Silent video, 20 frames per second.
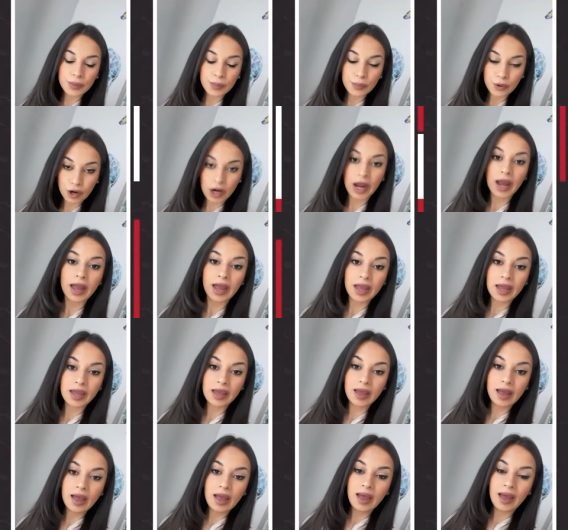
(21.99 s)

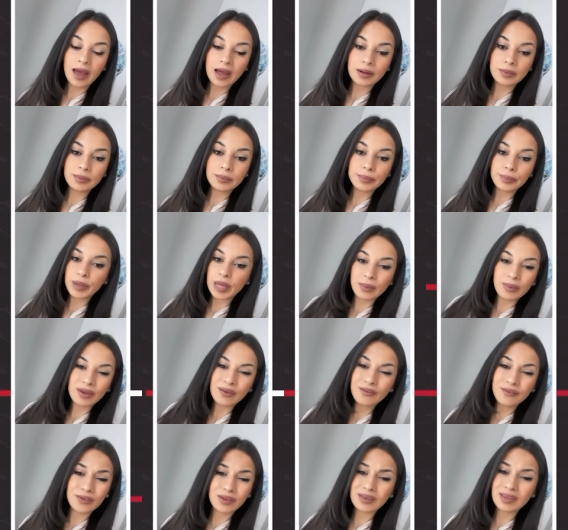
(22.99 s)
pray, and maybe
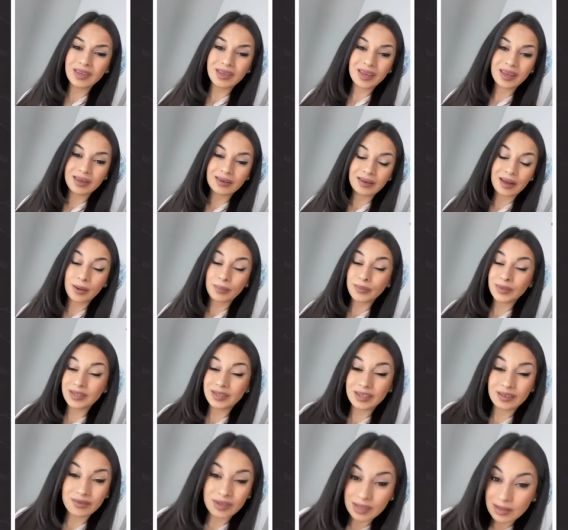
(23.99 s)
Philly can up the
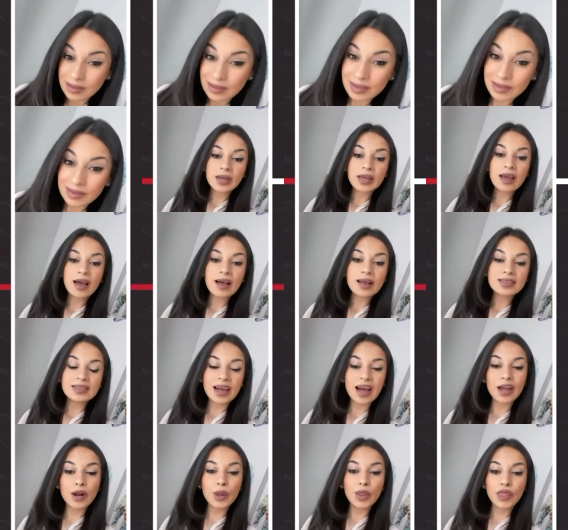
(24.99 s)
defense. Because
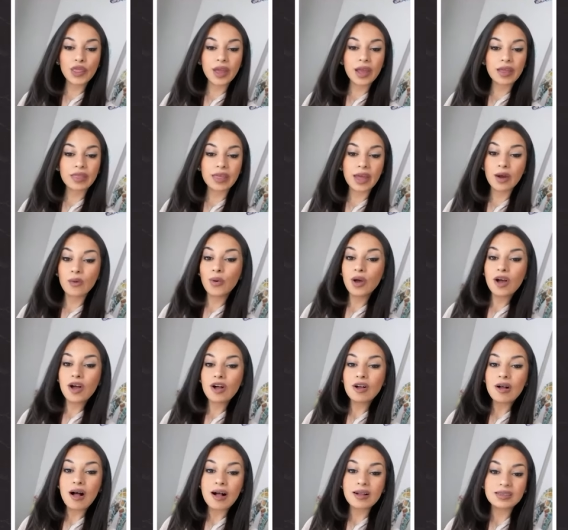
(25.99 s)
I don't think they
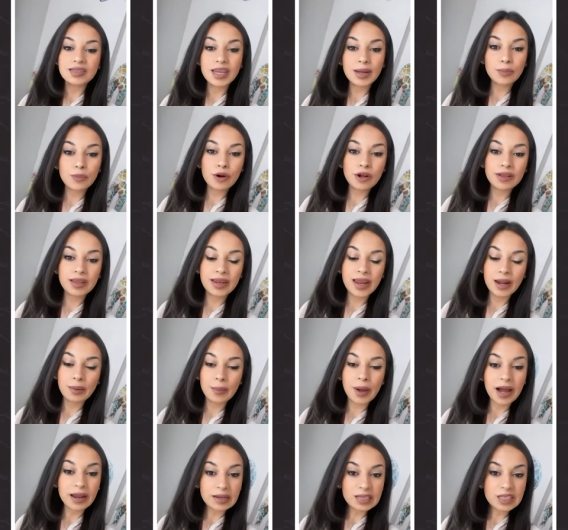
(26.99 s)
will, I'll take Brooklyn at
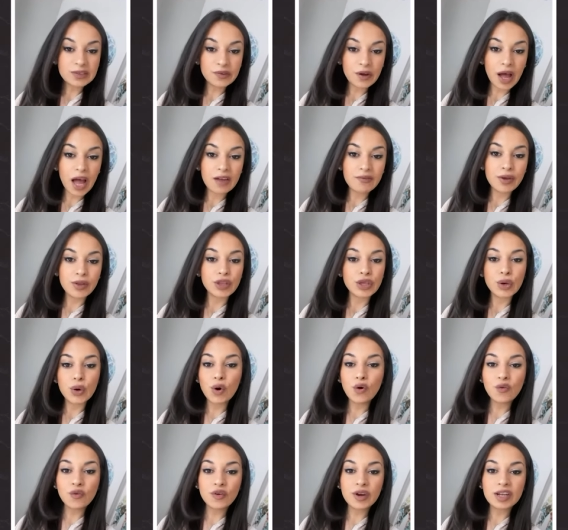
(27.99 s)
minus 5 and the
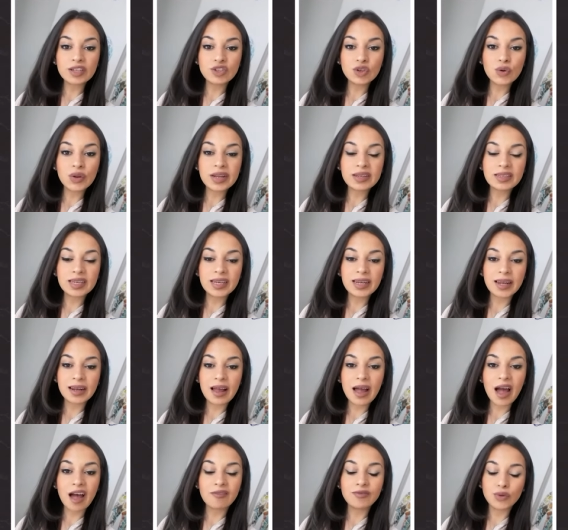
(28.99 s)
over at 218 and a
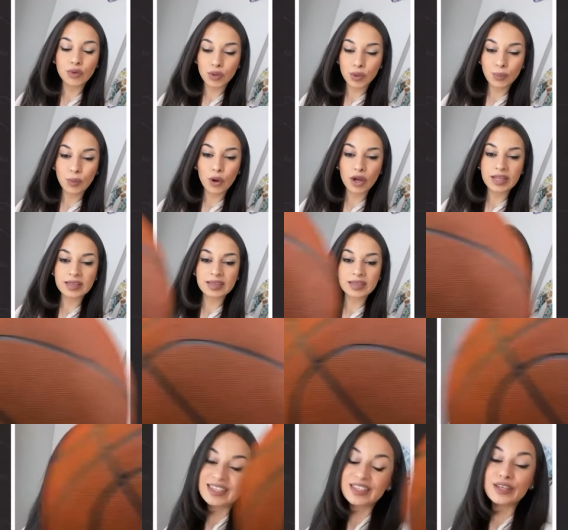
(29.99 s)
half total points.
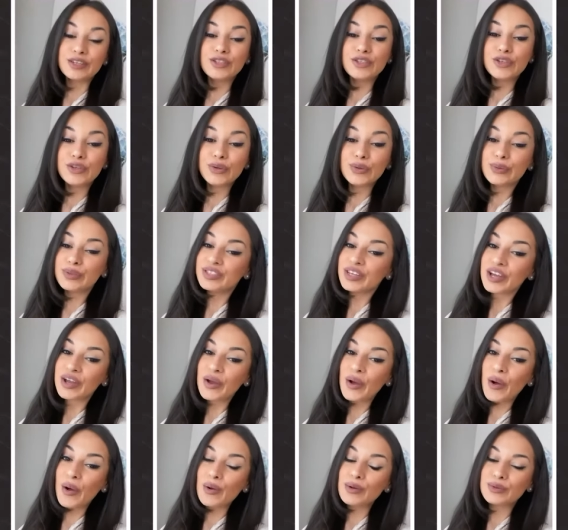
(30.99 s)
It's a
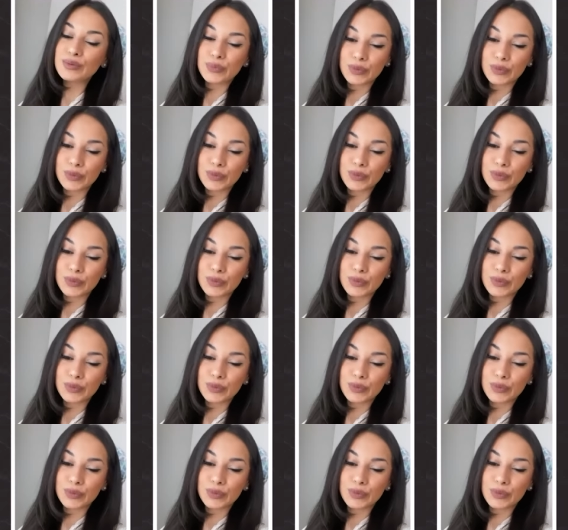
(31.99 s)
two-day-old